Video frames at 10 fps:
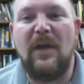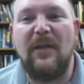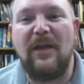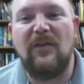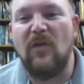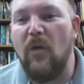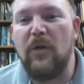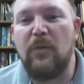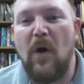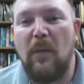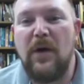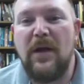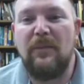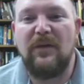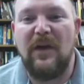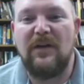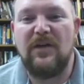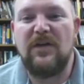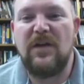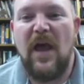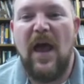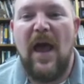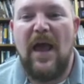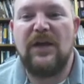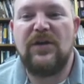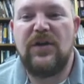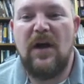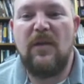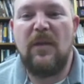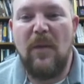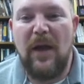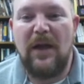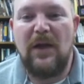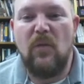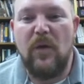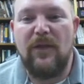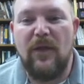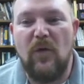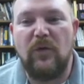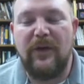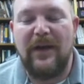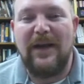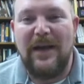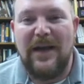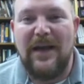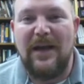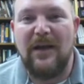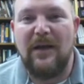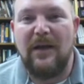They sold their property and possessions and shared the money with those in need.